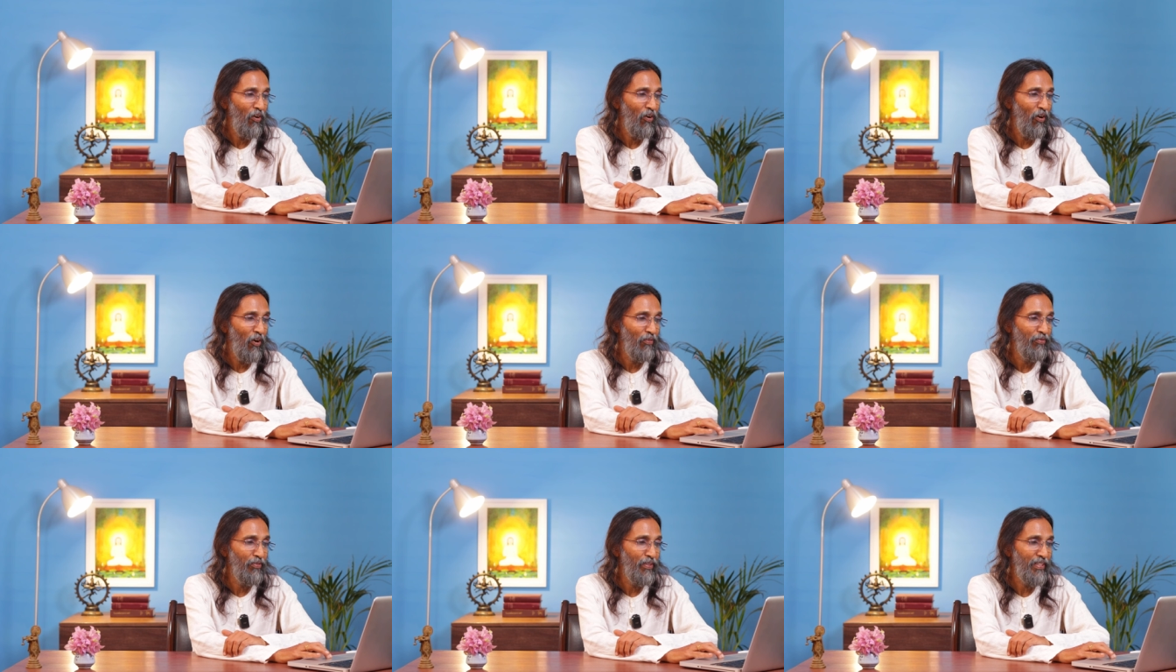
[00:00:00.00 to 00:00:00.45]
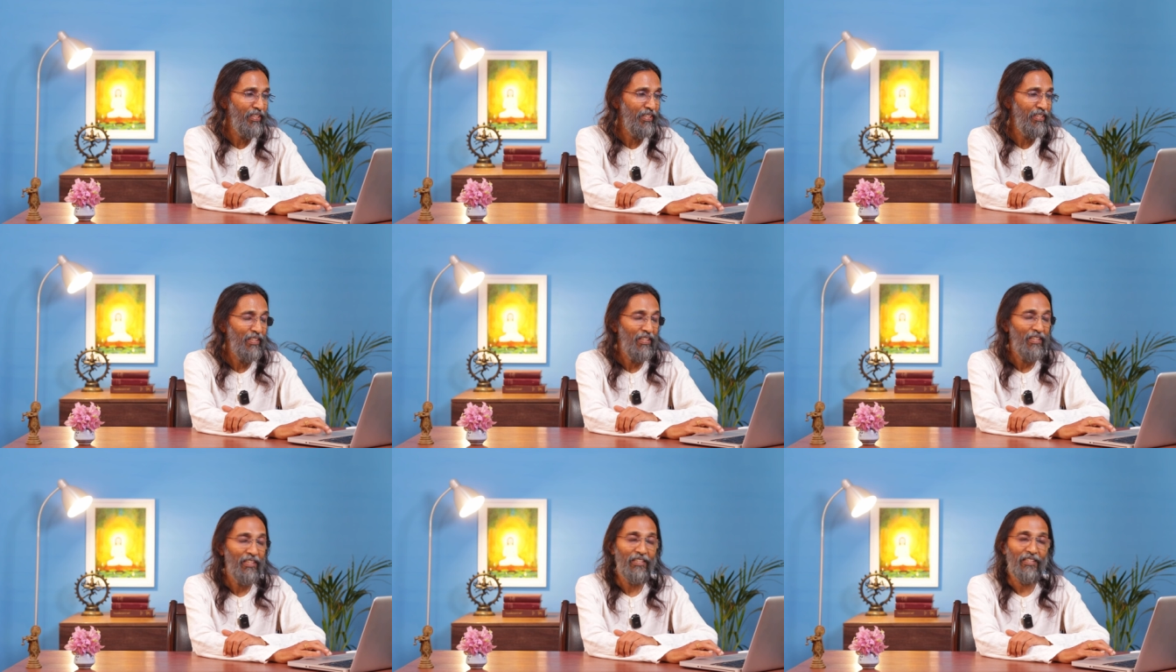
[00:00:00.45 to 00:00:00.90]
of
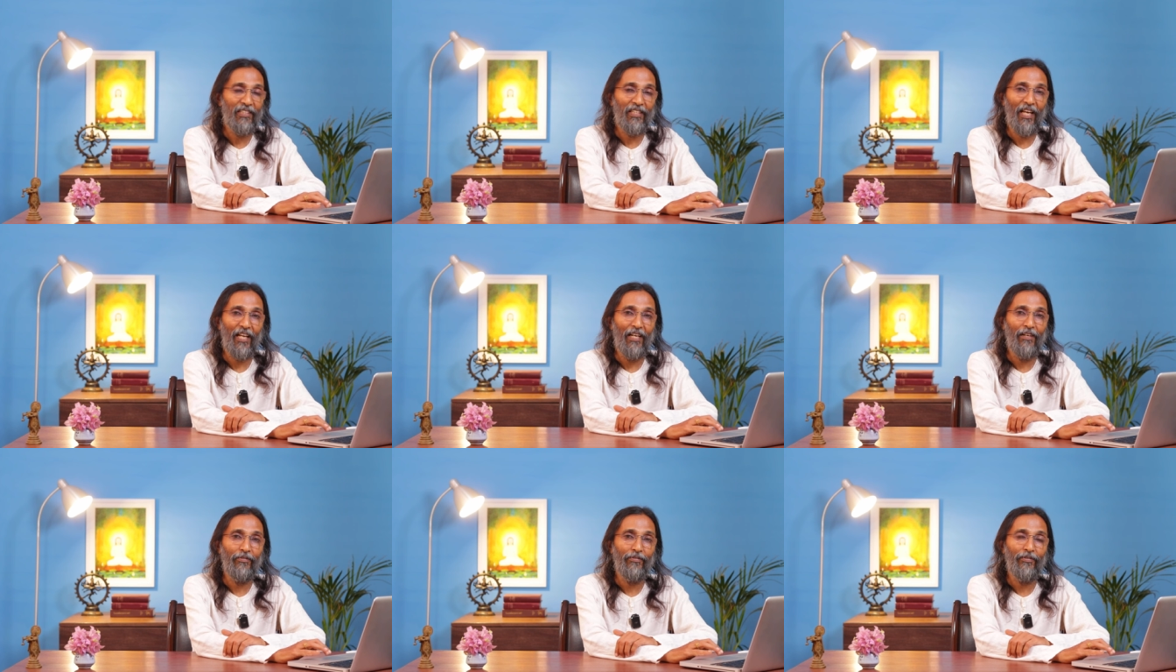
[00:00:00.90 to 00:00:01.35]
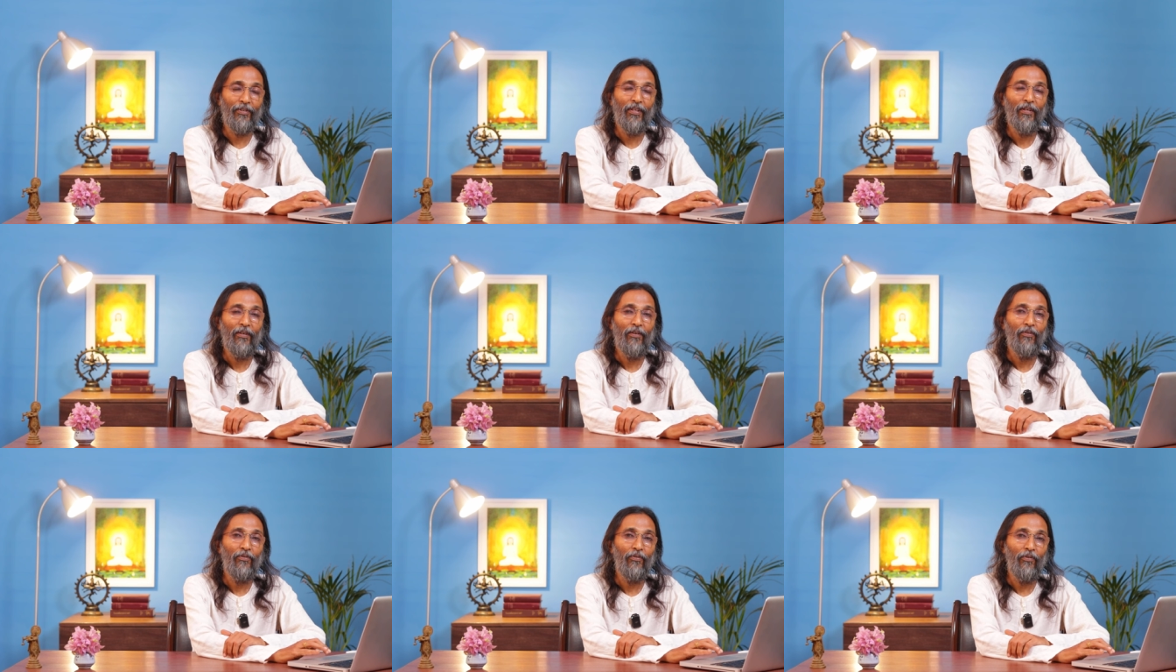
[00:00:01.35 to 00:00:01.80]
its
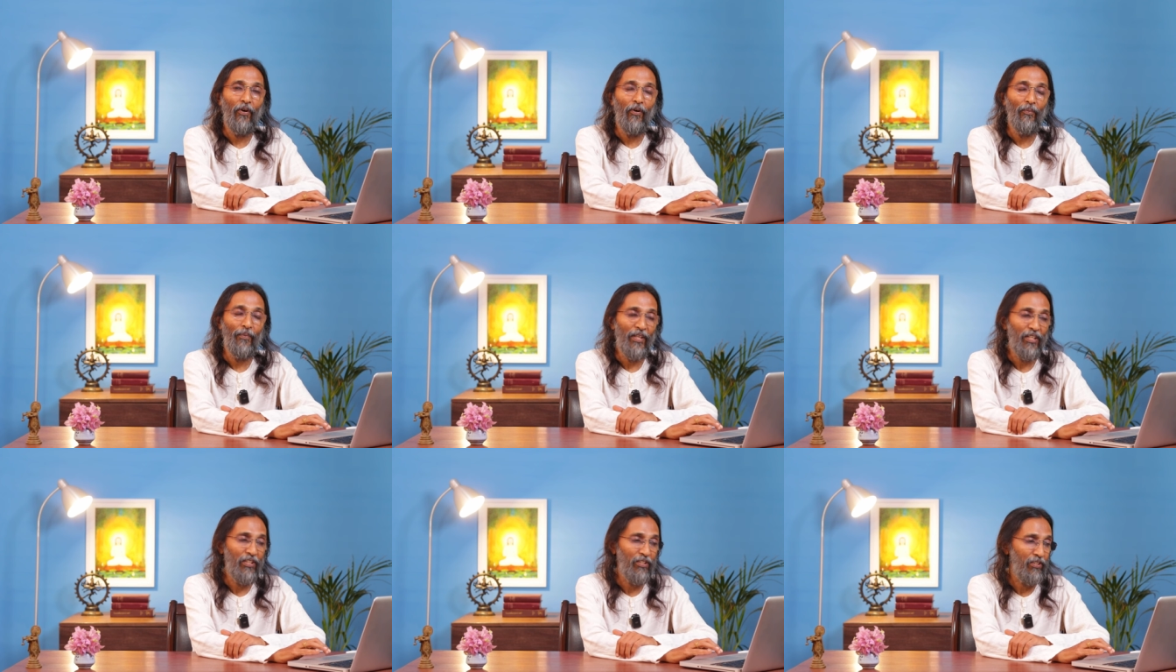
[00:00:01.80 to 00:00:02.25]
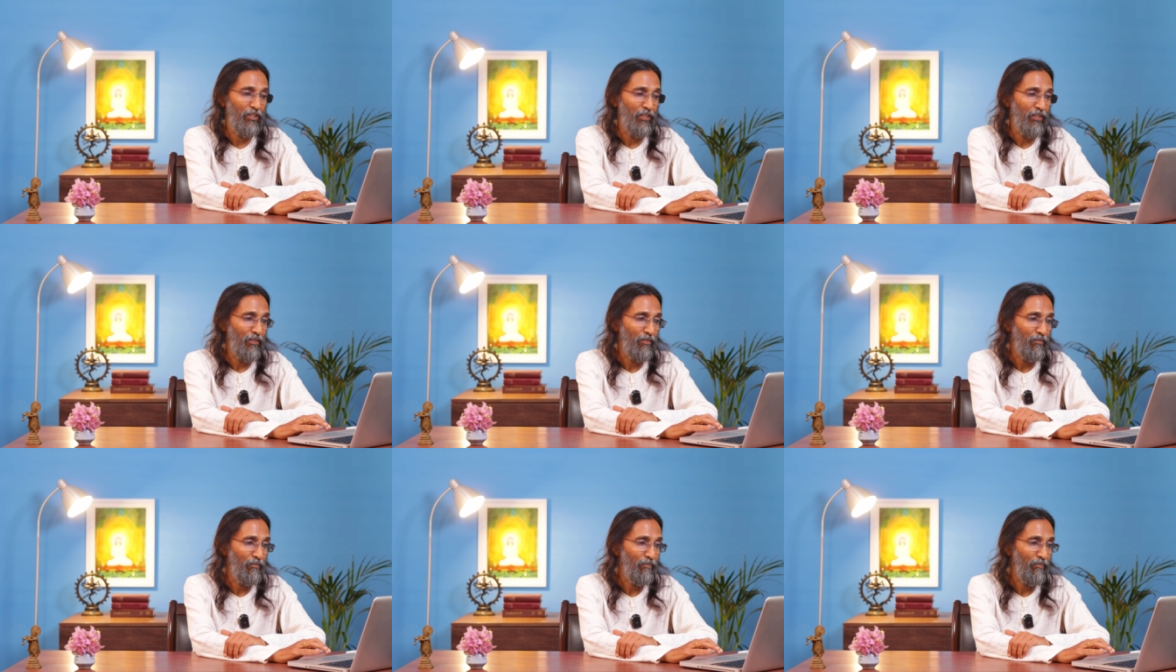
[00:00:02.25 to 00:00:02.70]

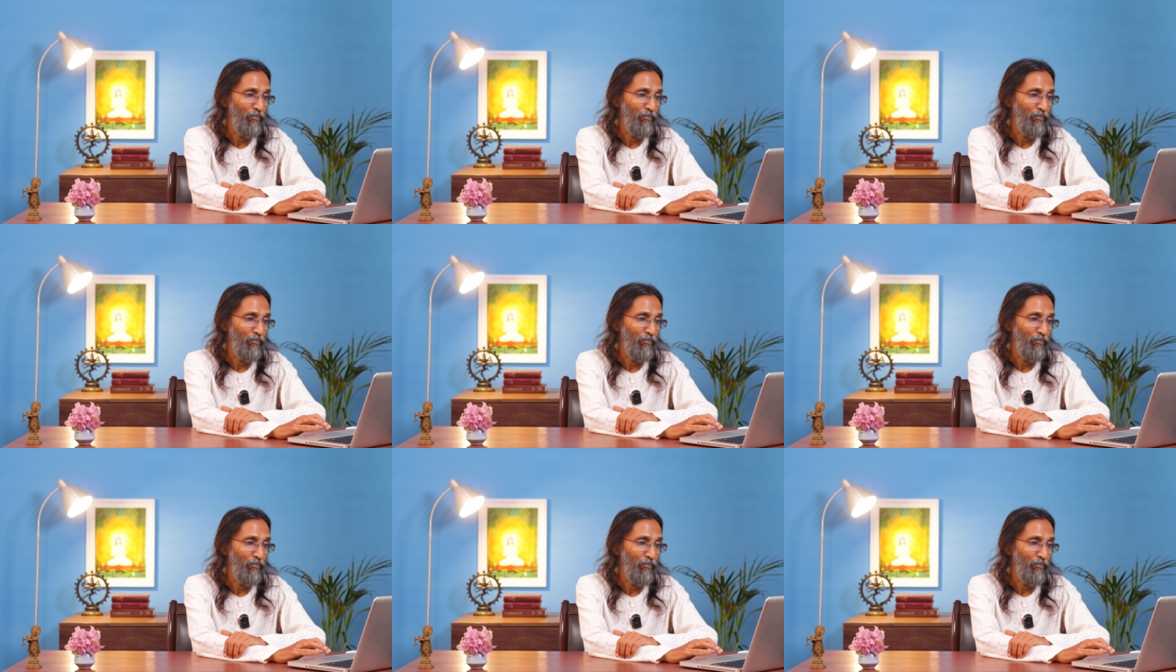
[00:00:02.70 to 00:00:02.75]
self-formation.